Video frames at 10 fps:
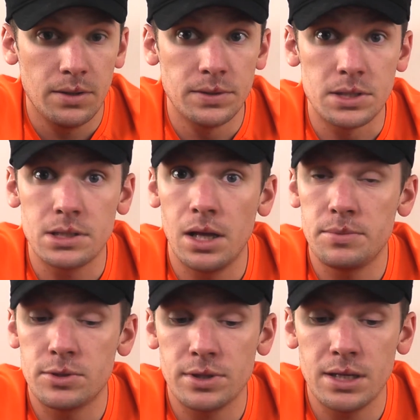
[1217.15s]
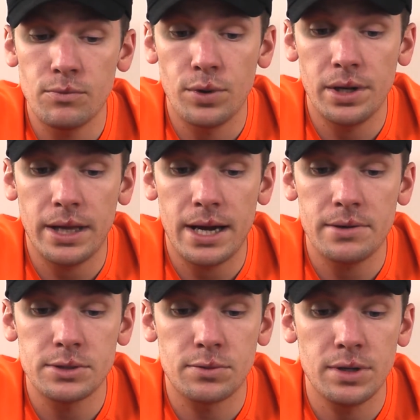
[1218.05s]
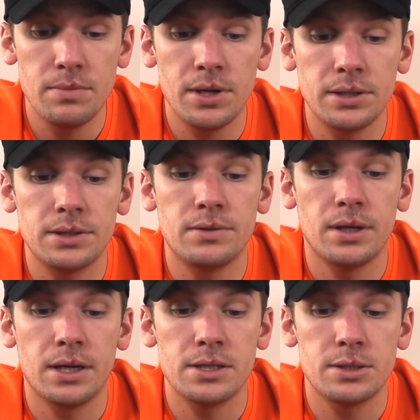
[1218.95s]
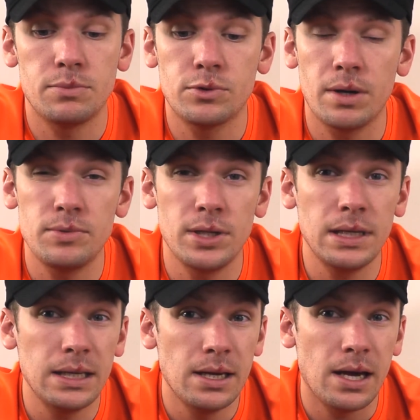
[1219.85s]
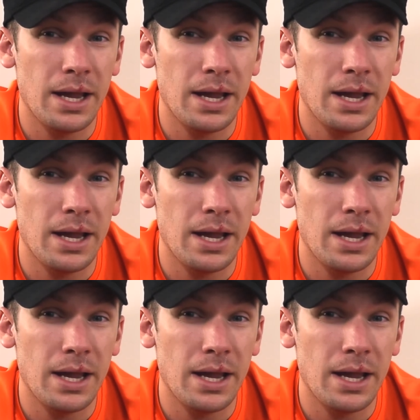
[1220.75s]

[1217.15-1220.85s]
The Slipstream Real House 3-month subscription,